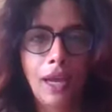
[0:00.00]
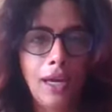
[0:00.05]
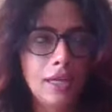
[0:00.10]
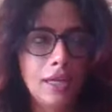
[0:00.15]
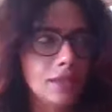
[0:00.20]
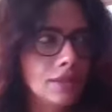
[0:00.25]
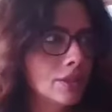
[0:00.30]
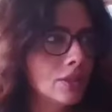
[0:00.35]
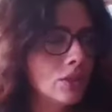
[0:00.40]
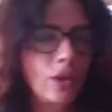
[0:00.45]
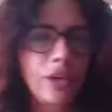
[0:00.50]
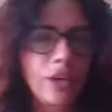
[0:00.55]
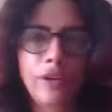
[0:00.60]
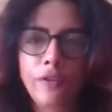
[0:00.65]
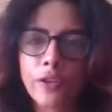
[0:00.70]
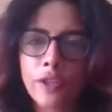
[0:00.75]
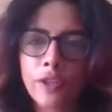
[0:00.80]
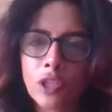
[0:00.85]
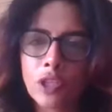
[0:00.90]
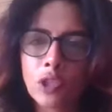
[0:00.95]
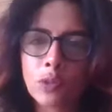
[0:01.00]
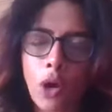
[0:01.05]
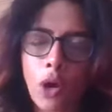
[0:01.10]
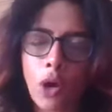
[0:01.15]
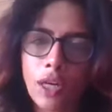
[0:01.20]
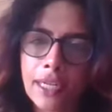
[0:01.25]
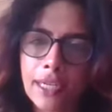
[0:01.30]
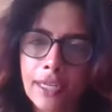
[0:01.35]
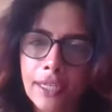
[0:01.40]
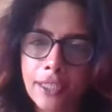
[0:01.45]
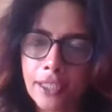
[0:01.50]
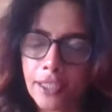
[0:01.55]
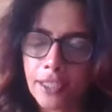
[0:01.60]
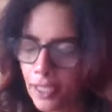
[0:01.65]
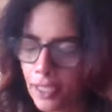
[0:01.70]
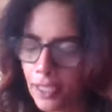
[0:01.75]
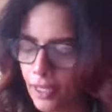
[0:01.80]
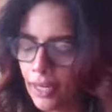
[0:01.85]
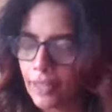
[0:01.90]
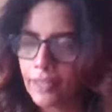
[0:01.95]
Yeah, sorry for the small
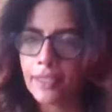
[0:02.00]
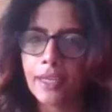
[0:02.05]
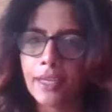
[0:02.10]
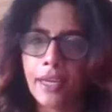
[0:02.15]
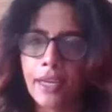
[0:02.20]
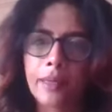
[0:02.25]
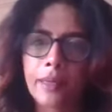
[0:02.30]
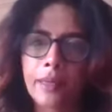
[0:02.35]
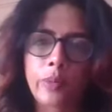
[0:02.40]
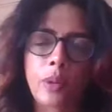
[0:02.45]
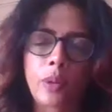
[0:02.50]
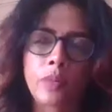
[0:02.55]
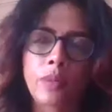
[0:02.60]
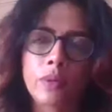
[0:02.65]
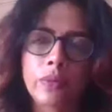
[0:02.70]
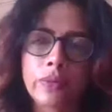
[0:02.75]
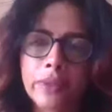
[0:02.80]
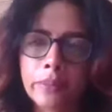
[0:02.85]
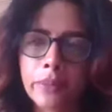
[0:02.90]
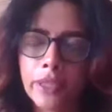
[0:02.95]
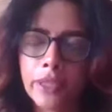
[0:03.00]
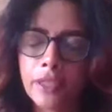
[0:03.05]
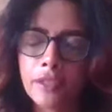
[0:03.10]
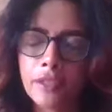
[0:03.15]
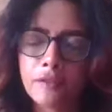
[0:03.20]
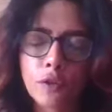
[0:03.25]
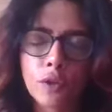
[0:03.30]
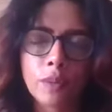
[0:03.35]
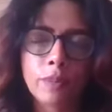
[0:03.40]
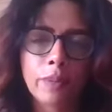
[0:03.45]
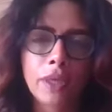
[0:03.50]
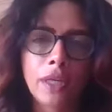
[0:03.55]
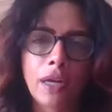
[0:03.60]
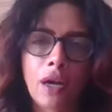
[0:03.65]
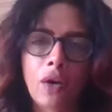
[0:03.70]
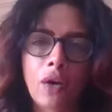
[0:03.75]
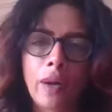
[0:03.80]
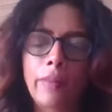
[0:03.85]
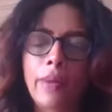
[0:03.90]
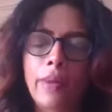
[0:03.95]
glitch there. I think I had a problem with my earphone, but
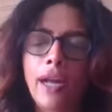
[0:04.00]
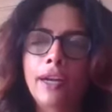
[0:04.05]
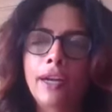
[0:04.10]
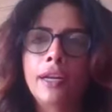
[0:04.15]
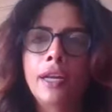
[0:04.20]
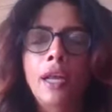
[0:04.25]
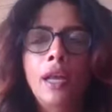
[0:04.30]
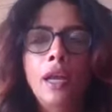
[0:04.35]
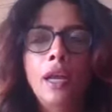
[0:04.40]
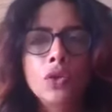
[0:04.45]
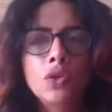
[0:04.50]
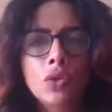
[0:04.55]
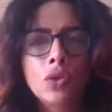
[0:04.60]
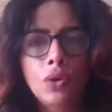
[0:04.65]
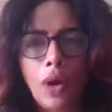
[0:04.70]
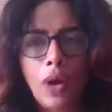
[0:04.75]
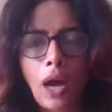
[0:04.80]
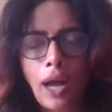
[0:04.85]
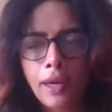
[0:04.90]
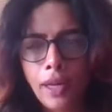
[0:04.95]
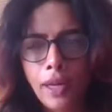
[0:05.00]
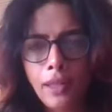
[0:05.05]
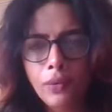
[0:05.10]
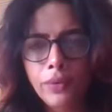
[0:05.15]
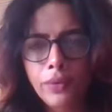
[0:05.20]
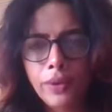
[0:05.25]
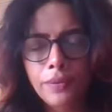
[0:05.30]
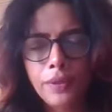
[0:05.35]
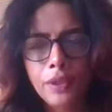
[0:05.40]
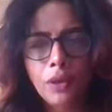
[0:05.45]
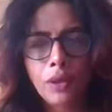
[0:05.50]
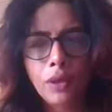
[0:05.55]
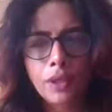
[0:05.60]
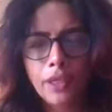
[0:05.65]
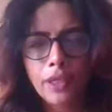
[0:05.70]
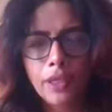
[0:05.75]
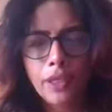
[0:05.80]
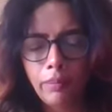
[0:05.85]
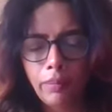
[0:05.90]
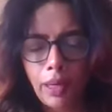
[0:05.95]
now I'm back. So, Anand, we were
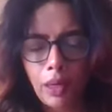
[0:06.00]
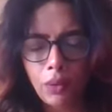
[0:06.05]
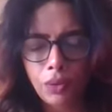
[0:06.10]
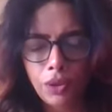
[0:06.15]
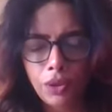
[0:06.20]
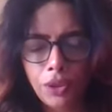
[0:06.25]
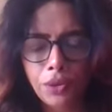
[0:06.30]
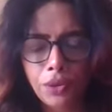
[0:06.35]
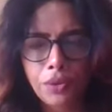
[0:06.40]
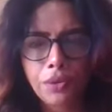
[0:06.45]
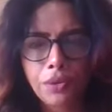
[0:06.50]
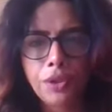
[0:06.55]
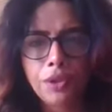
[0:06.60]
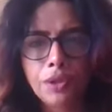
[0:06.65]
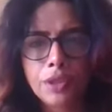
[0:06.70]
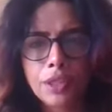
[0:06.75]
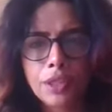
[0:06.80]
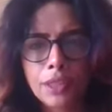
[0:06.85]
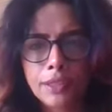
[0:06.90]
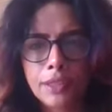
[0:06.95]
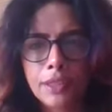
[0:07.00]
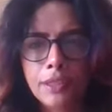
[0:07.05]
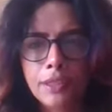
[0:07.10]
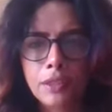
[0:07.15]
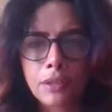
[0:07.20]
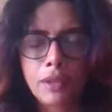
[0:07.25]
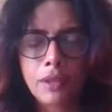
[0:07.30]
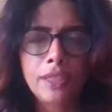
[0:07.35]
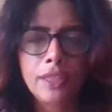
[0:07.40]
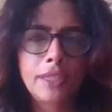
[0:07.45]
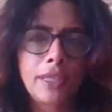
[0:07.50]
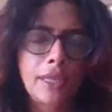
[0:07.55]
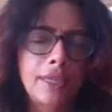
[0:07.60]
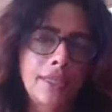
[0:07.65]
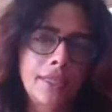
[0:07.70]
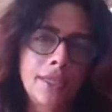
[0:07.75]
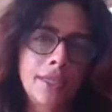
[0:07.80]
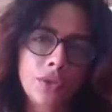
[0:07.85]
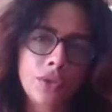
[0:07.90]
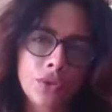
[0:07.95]
talking about, your success stories.
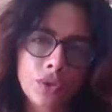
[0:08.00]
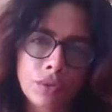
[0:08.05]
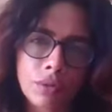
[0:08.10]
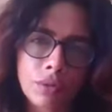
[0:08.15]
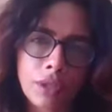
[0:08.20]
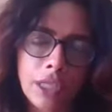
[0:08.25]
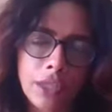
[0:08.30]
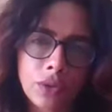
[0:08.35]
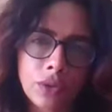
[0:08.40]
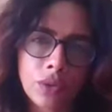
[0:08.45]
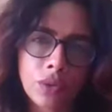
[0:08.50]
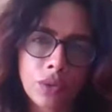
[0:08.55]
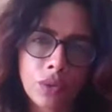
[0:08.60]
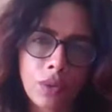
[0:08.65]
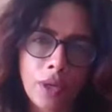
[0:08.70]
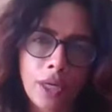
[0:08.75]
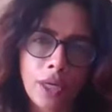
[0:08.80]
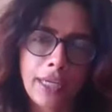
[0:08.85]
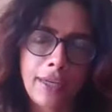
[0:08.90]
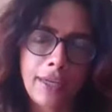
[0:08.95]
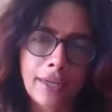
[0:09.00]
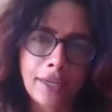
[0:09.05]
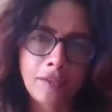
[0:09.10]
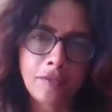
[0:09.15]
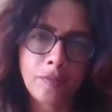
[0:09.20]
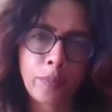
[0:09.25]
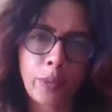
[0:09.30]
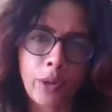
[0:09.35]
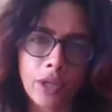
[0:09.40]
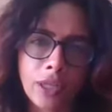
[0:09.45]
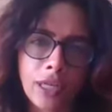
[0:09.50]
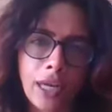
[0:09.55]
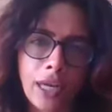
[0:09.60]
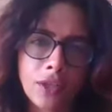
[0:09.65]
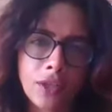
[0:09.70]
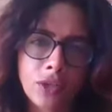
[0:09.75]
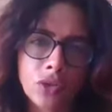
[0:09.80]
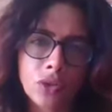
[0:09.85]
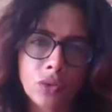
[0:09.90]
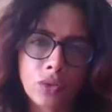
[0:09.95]
I think you need to do a D-Life
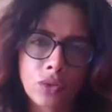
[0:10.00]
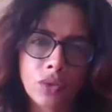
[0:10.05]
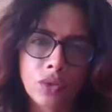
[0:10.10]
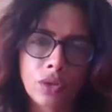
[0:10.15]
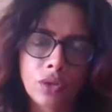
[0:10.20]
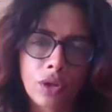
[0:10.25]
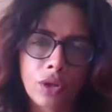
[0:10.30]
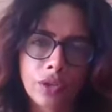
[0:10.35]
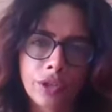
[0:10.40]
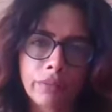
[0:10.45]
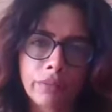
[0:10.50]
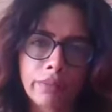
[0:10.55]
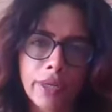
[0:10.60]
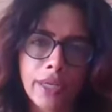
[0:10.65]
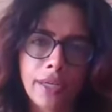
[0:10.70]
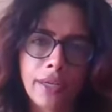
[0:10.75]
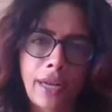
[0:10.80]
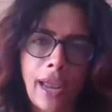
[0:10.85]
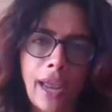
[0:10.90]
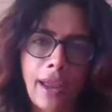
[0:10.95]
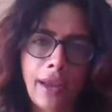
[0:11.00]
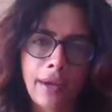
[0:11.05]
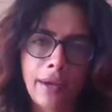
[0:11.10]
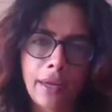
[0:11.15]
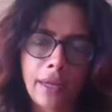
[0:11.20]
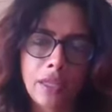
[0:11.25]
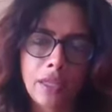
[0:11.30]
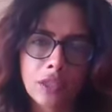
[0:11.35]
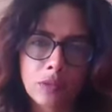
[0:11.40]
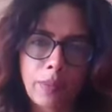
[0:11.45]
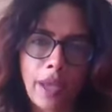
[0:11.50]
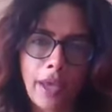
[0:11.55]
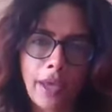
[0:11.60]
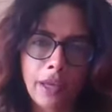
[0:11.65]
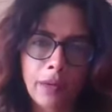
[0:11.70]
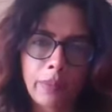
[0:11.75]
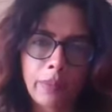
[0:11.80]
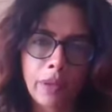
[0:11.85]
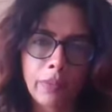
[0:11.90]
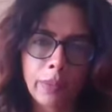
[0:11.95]
podcast soon to document and
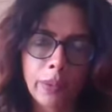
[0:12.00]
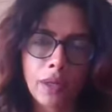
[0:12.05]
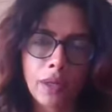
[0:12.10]
inspire